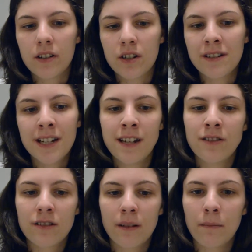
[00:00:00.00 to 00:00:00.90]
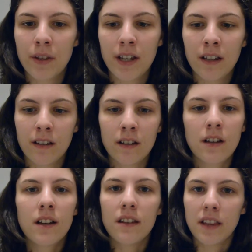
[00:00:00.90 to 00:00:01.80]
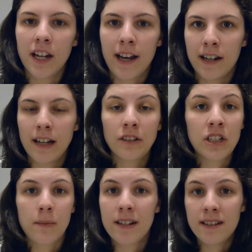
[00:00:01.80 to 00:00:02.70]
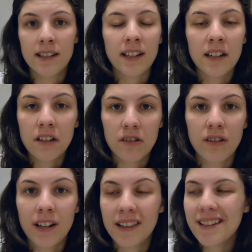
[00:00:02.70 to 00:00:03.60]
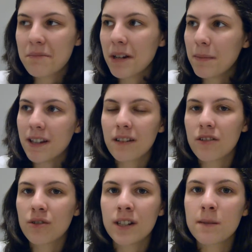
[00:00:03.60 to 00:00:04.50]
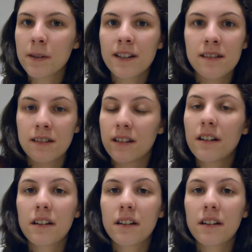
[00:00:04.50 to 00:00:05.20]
to teach something that had an LGBT character in it, this might be a good choice because